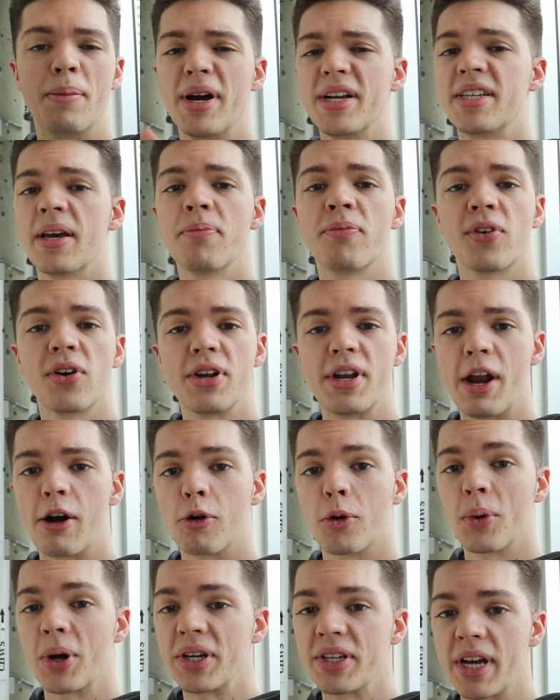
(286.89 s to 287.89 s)
And my tip for
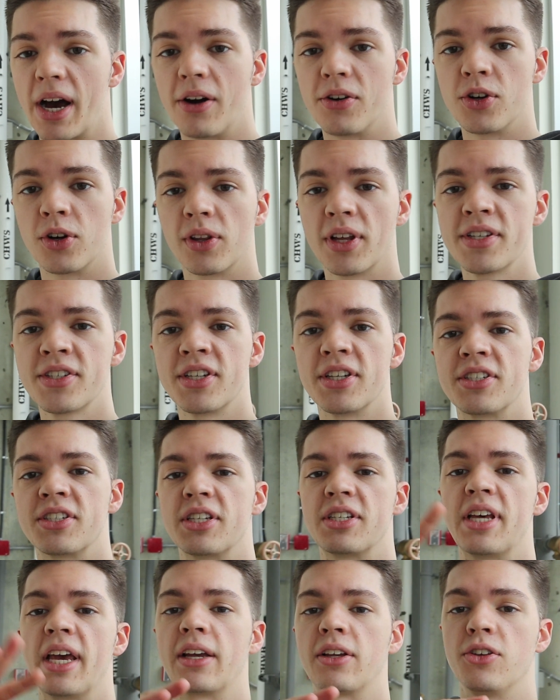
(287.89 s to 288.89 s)
narrowing down your list is
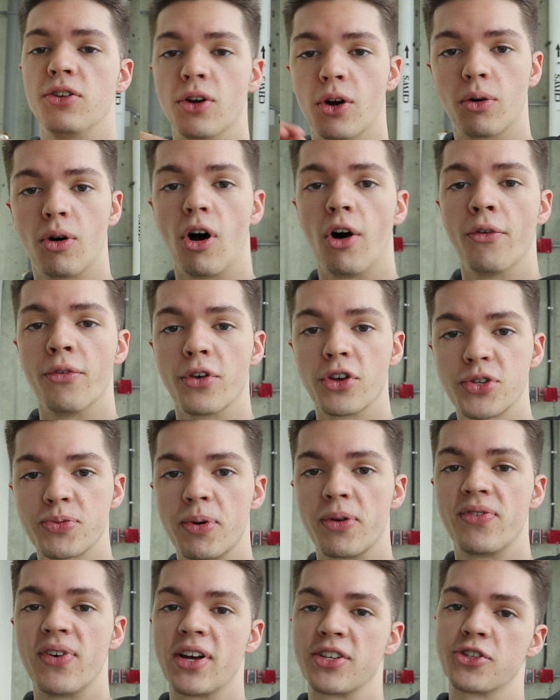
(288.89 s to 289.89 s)
to take, all of those
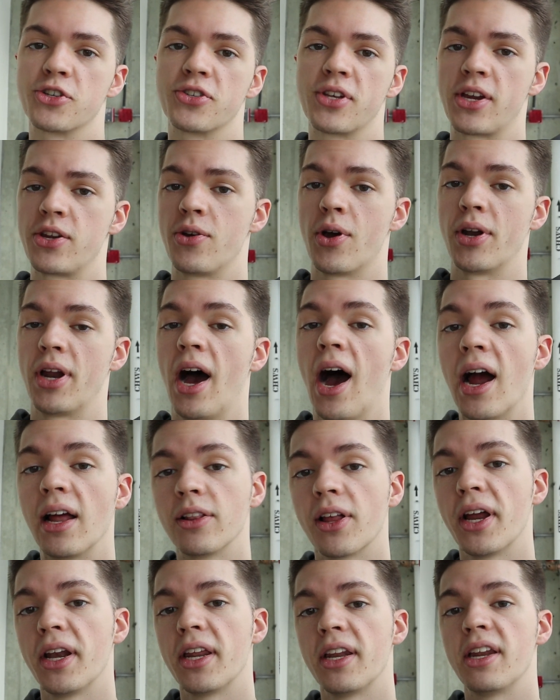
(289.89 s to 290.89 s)
professors that you had
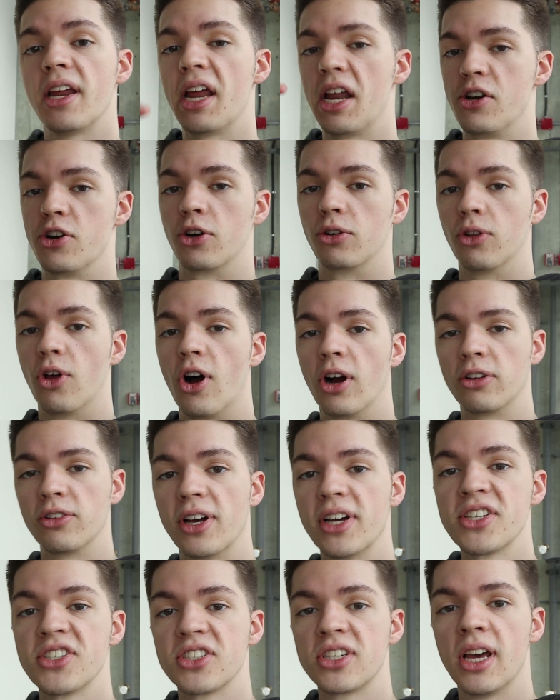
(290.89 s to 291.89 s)
highlighted in your long
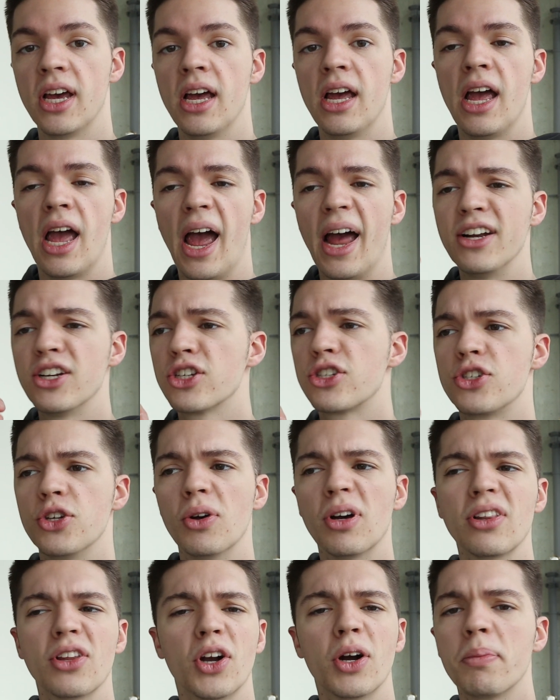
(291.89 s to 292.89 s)
list and just
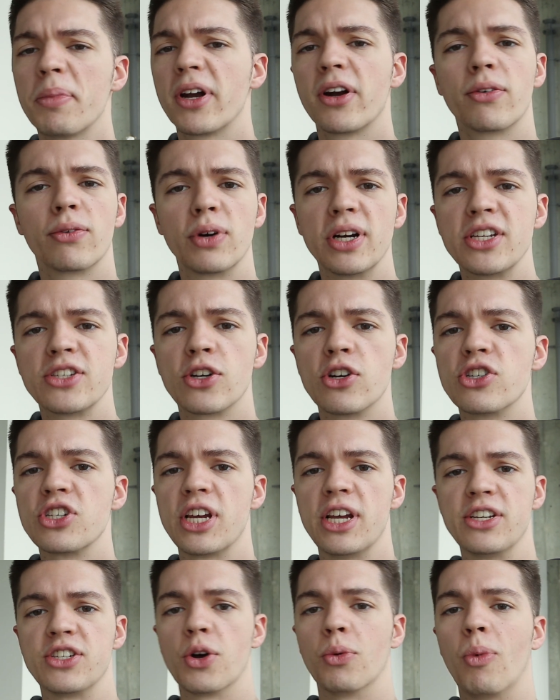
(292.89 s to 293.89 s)
do a little bit of research
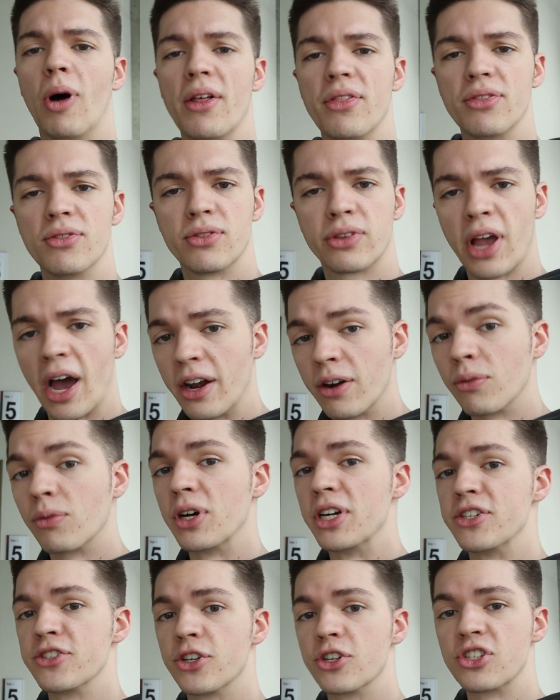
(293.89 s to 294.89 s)
into what kind of
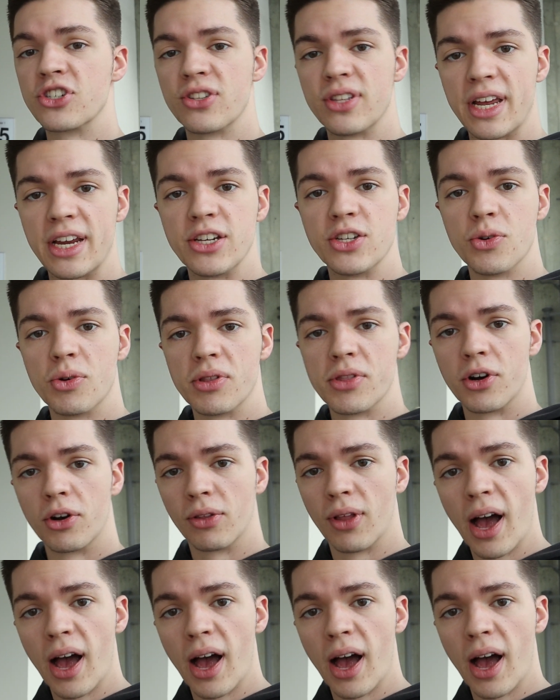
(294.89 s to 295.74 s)
research they do in their